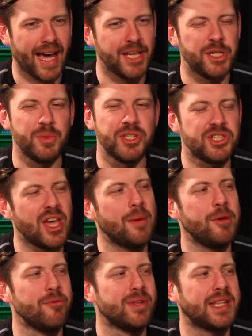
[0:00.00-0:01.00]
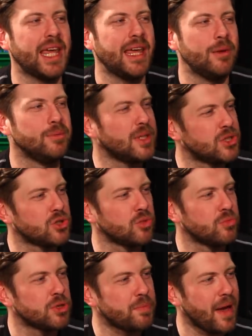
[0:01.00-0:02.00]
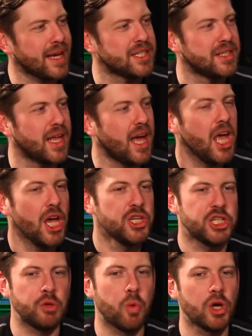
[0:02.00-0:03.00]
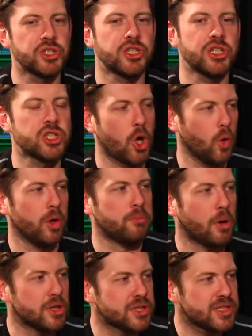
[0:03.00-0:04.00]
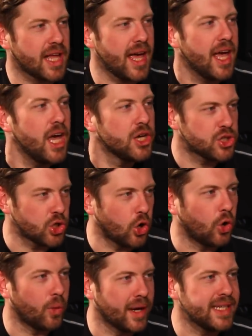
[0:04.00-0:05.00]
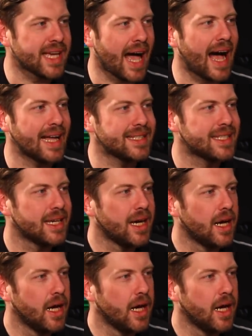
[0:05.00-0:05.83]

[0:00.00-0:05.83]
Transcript: she was semi redeemed in some respects in that she wasn't a total monster. She always had